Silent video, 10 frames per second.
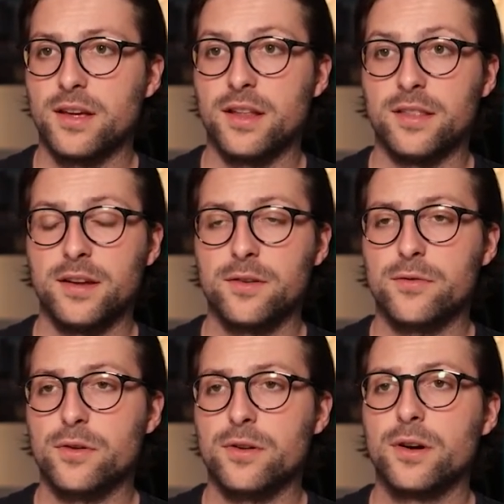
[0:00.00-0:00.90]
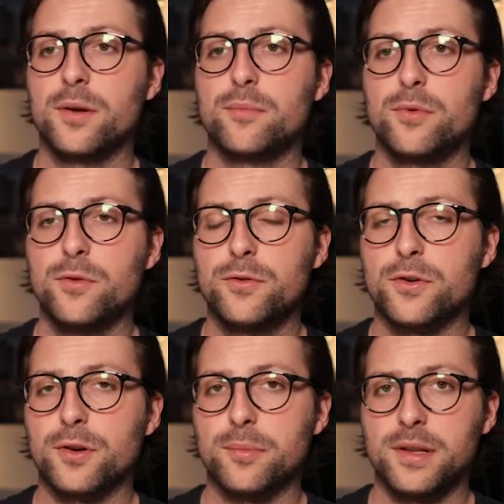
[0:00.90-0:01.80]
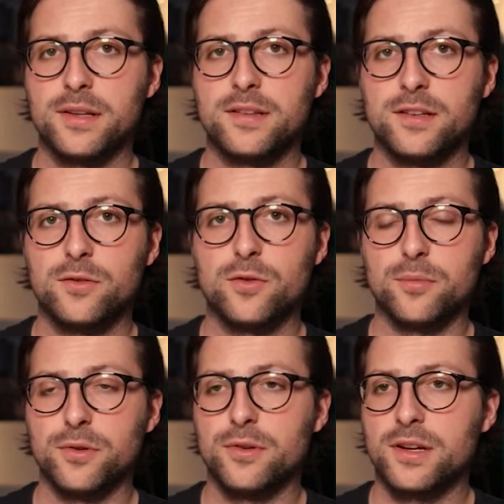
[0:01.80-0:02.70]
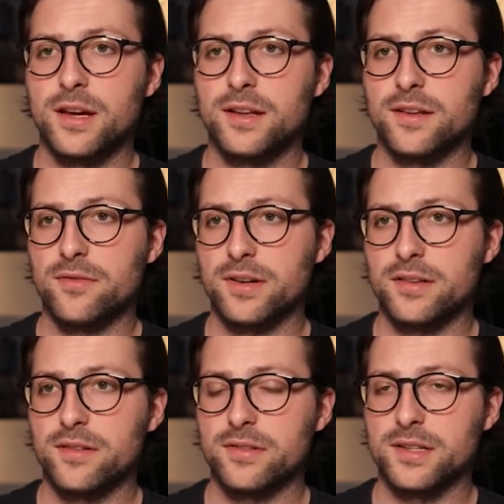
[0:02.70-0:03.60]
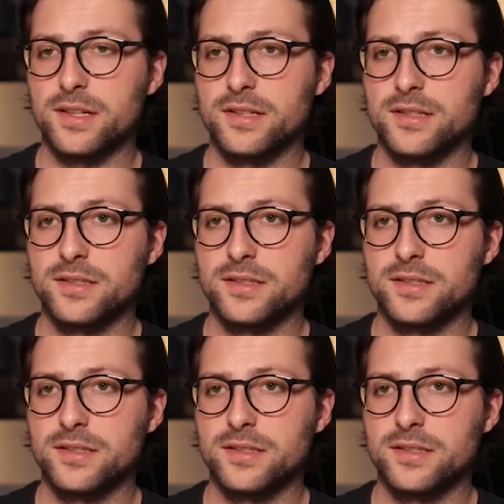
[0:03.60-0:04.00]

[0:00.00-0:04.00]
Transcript: and therefore prove your ability to communicate effectively.